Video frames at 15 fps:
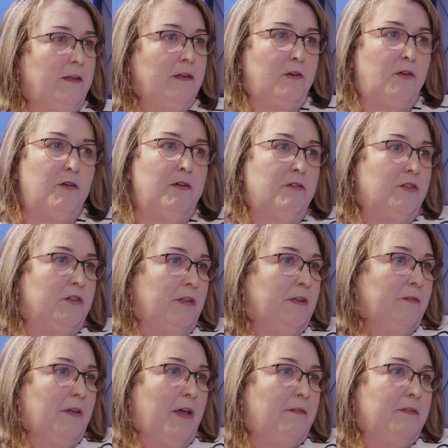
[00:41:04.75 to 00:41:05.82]
encourage it.
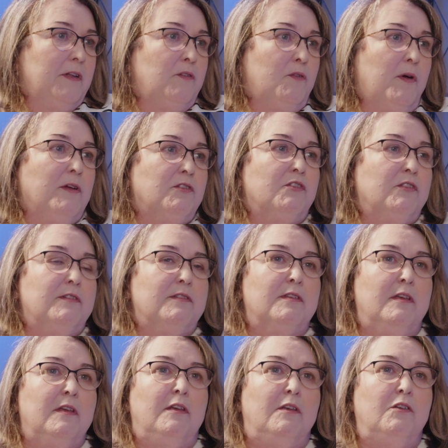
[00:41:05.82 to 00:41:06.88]
If you have any questions,
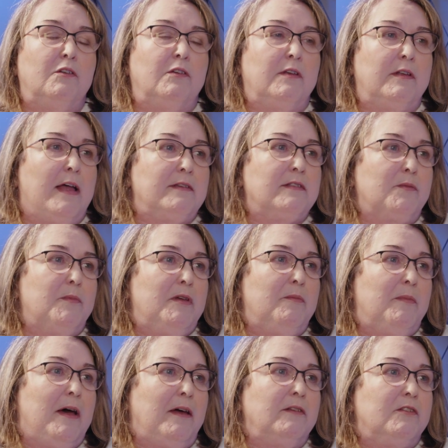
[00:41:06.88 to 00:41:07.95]
you can ask me
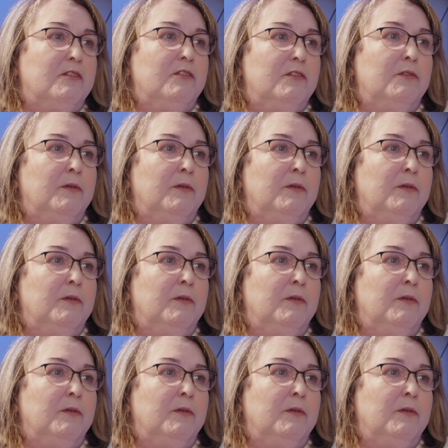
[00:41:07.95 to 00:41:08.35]
about it too.